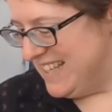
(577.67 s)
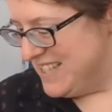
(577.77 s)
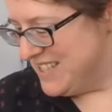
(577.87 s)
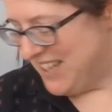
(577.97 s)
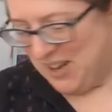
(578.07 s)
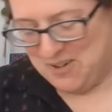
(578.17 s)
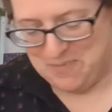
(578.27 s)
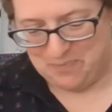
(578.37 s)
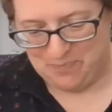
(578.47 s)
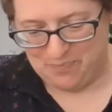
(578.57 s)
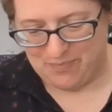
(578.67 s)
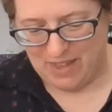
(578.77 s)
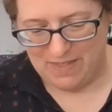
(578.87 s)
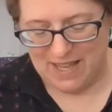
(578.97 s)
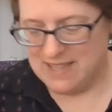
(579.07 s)
So
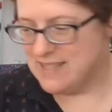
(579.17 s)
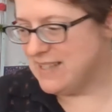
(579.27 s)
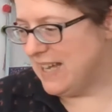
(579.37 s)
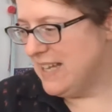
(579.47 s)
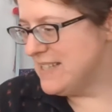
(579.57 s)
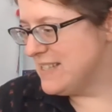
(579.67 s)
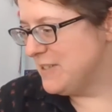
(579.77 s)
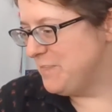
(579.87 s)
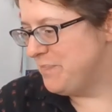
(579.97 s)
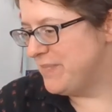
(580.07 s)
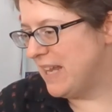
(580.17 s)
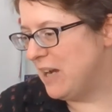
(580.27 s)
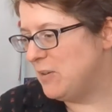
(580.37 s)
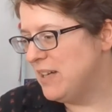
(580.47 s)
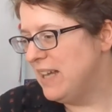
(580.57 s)
that's that.
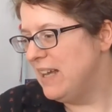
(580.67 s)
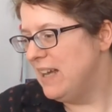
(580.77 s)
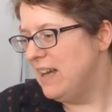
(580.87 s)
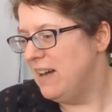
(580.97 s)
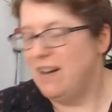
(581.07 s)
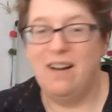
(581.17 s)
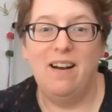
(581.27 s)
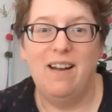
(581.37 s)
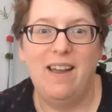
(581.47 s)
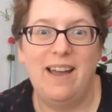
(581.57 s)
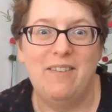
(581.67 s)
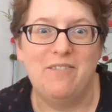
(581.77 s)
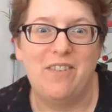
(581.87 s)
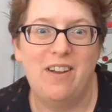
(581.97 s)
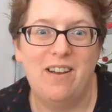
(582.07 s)
Now I
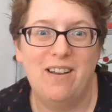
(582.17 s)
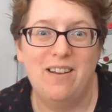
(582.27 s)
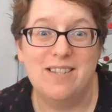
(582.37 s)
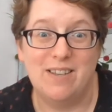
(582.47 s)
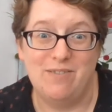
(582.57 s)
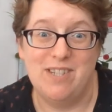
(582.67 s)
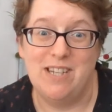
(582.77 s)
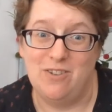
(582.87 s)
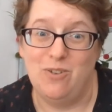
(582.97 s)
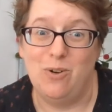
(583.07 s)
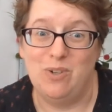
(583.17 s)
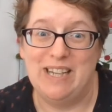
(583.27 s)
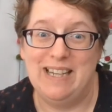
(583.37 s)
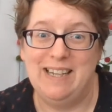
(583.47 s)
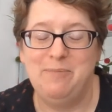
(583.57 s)
have a 17-year-old
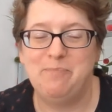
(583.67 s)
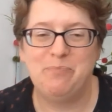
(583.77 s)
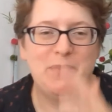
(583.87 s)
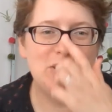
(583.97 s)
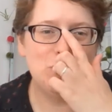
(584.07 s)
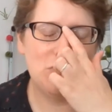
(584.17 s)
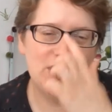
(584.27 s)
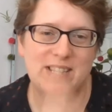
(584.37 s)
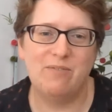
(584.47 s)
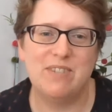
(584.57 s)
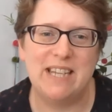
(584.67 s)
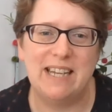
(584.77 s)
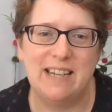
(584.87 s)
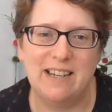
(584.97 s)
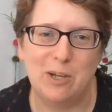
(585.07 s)
nearly. My daughter is
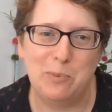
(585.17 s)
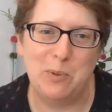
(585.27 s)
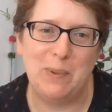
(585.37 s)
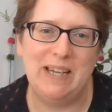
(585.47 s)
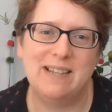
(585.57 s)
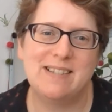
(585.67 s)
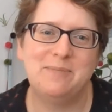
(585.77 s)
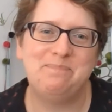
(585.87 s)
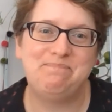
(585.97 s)
17 in a couple of weeks.